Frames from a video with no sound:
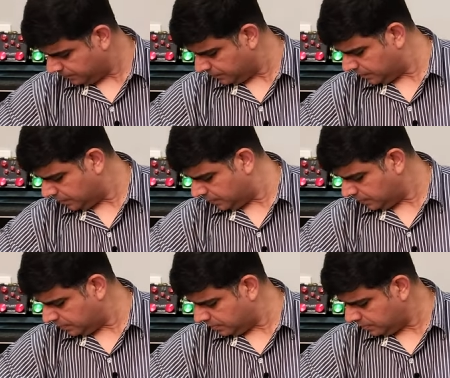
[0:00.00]

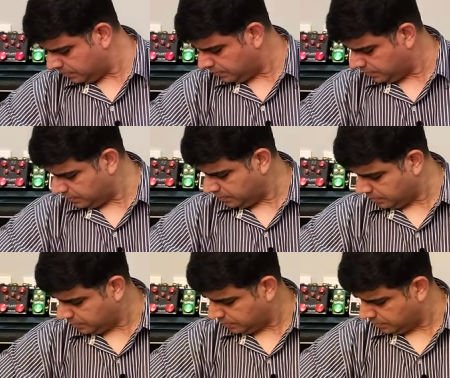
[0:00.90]

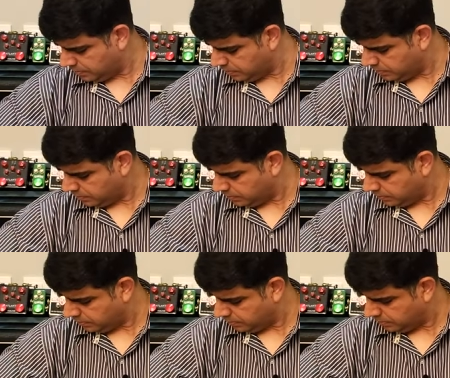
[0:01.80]

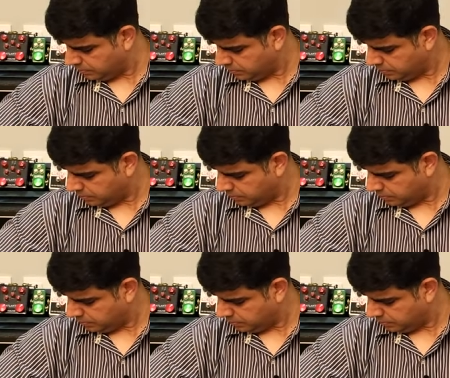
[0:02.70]
Nothing is said.